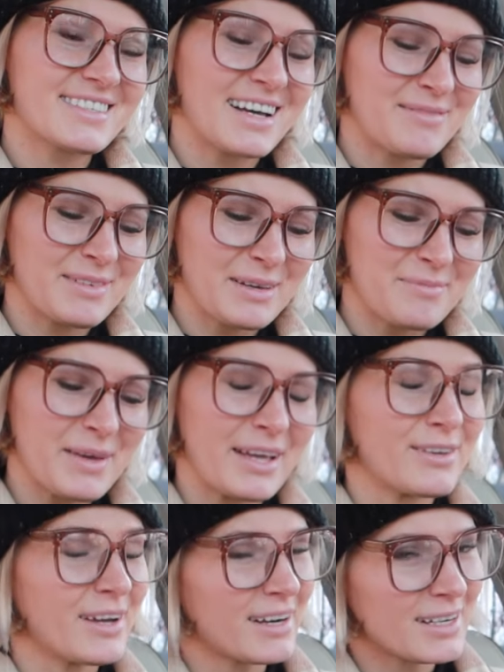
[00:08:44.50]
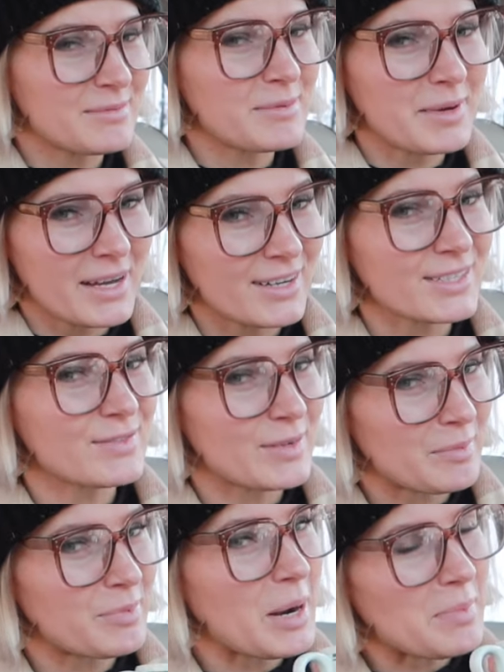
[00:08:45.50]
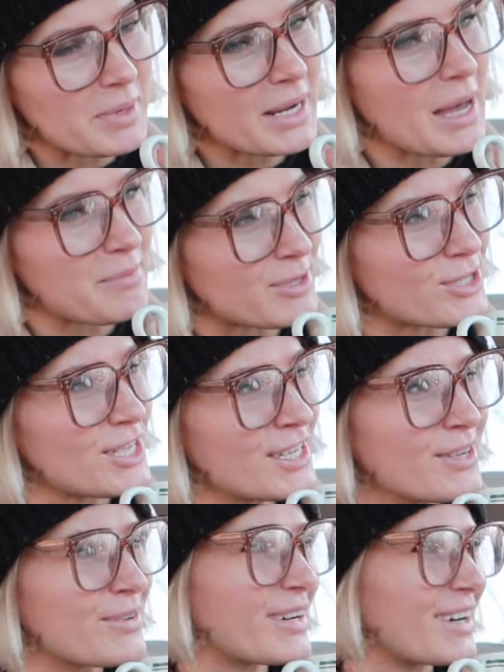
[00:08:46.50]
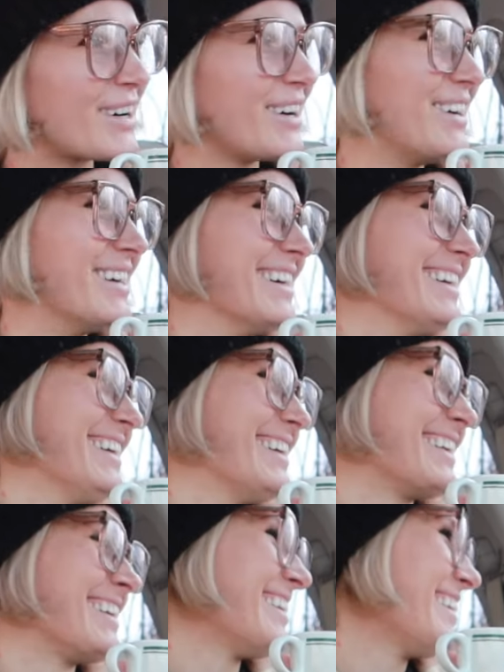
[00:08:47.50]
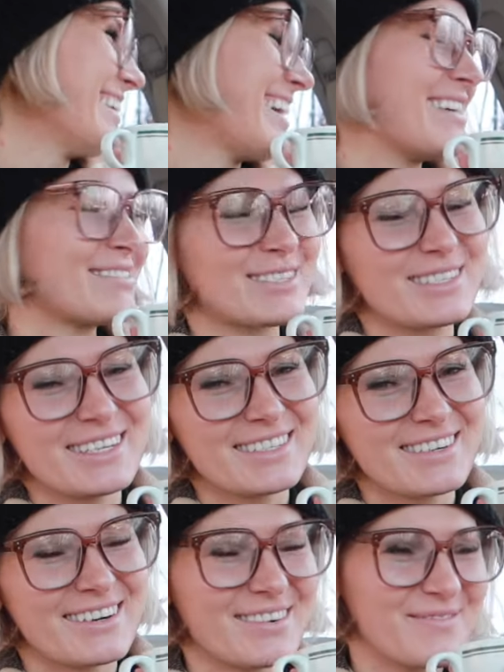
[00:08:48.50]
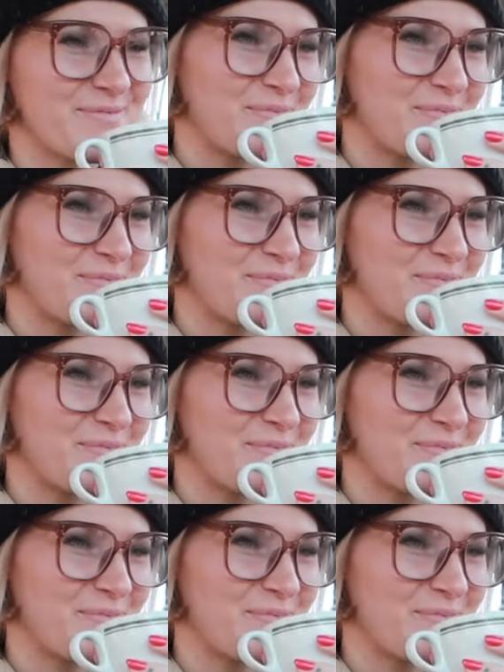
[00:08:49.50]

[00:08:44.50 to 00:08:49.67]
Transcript: I'm like, man, you gotta come to my house for a proper cappuccino, girl. I'm just teasing her.